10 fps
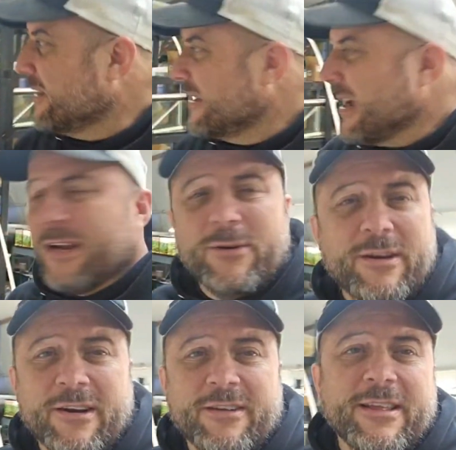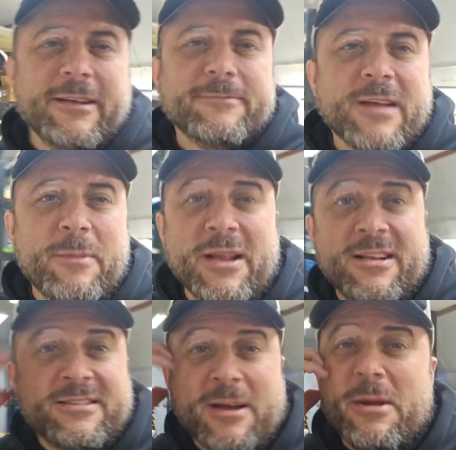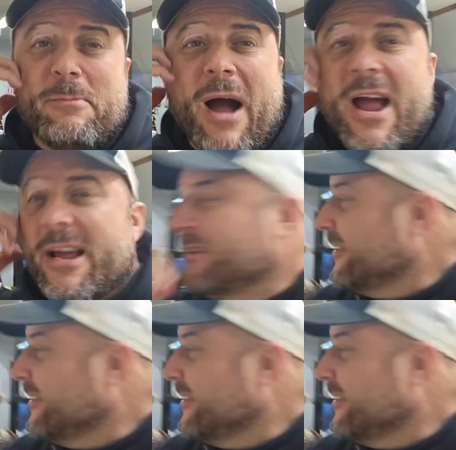get rid of everything. I mean, somebody buy it